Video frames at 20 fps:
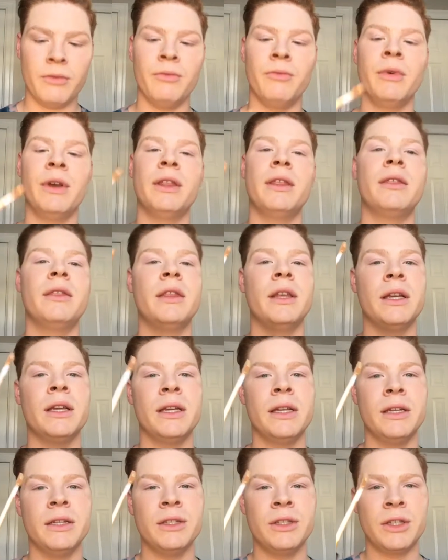With
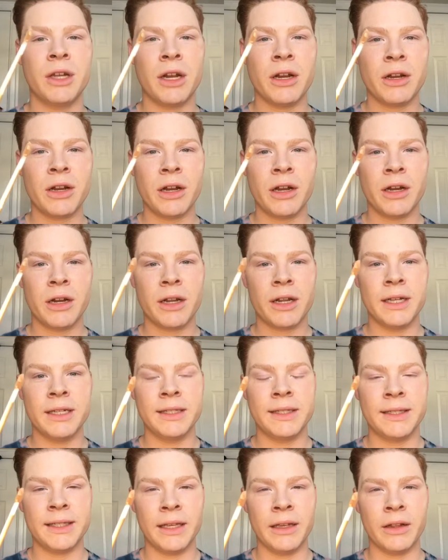the darker
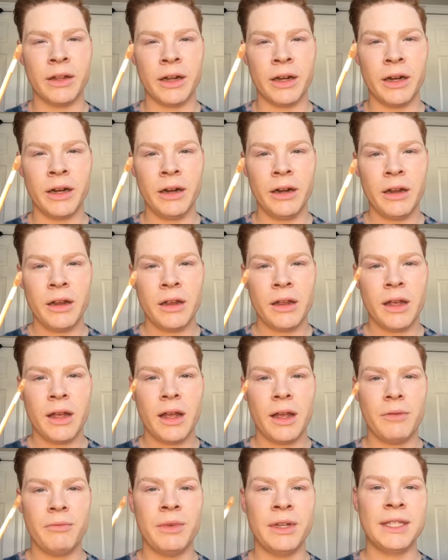concealer,
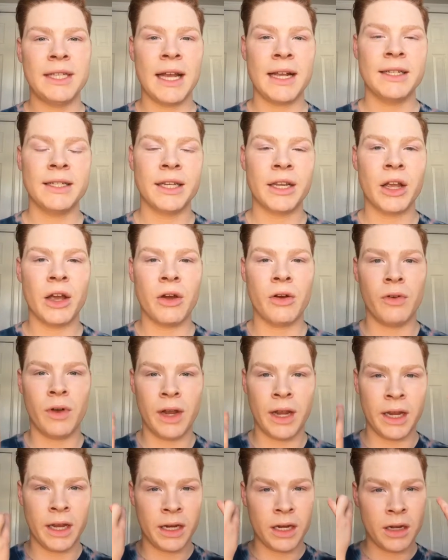we tend to go
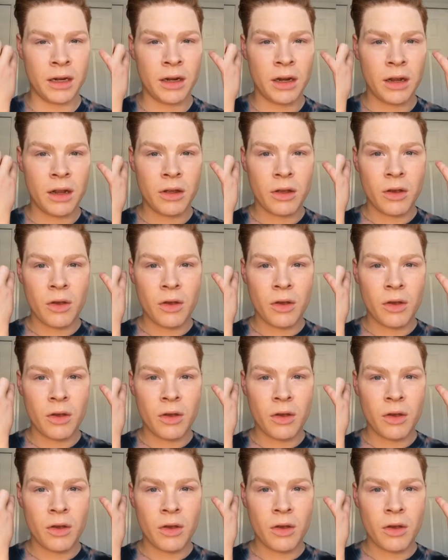in